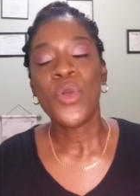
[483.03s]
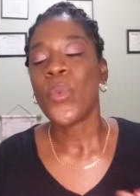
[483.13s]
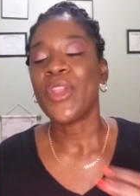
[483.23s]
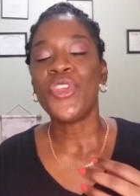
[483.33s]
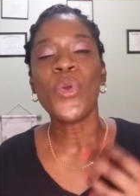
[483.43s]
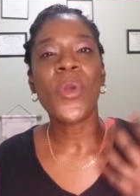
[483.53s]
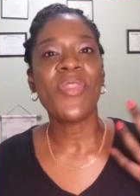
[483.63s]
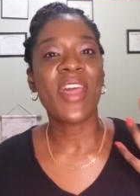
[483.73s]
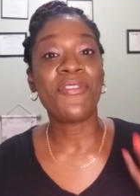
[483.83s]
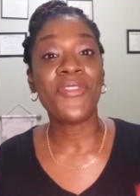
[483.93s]
When you are in
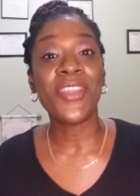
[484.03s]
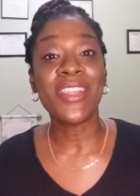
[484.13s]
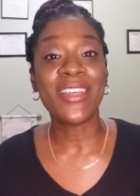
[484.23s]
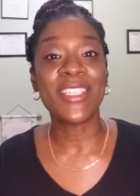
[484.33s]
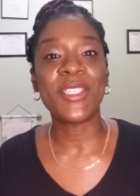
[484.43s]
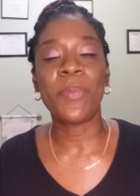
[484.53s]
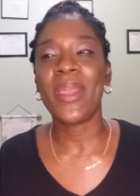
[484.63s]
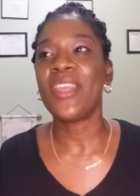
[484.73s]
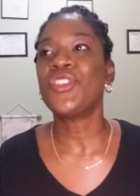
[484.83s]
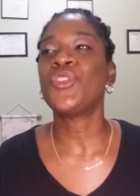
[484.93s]
that feeling good
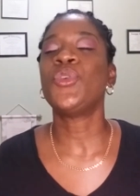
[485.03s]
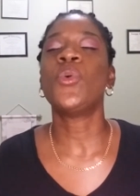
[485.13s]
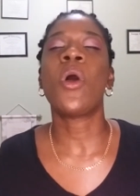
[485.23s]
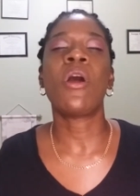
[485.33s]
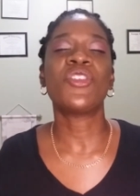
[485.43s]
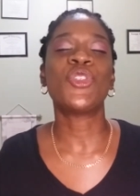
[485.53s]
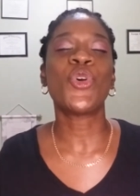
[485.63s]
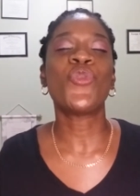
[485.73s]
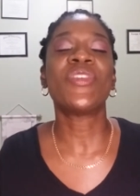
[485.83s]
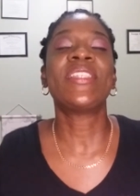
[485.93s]
space, you are
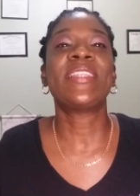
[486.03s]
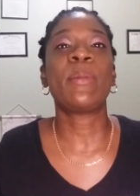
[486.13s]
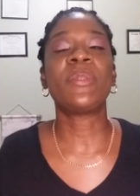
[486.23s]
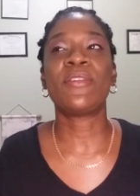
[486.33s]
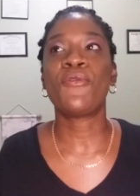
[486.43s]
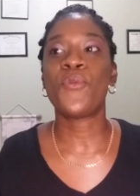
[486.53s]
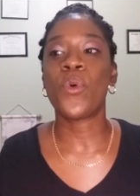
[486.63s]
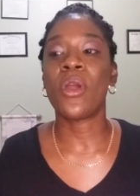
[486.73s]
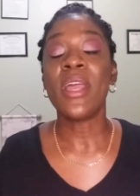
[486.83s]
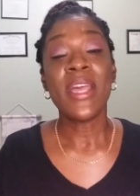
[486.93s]
so receptive
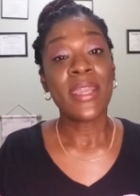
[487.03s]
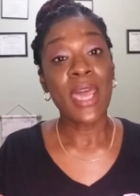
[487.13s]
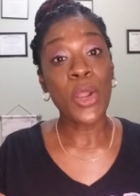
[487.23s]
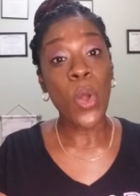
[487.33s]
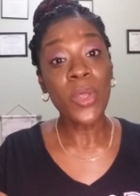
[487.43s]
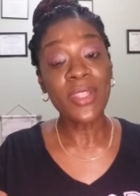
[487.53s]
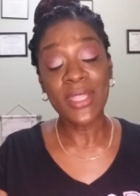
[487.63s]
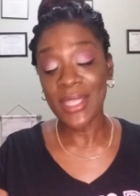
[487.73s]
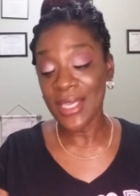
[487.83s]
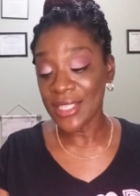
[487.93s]
for not only the
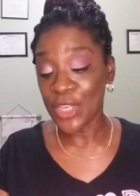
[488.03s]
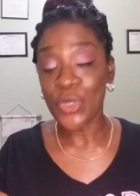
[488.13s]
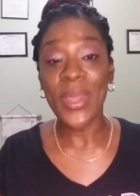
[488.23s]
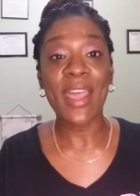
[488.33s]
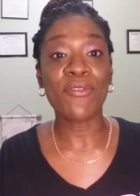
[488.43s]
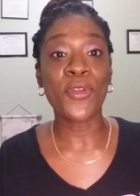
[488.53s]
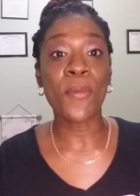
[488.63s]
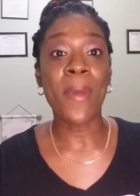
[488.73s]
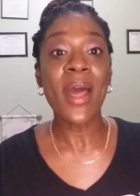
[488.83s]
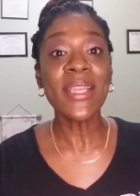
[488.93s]
things that you have your
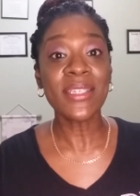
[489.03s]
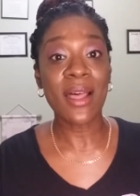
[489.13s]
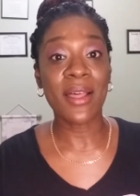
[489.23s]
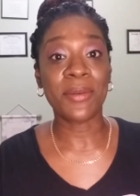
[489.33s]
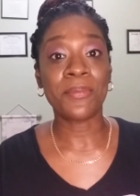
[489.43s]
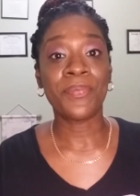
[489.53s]
mind on,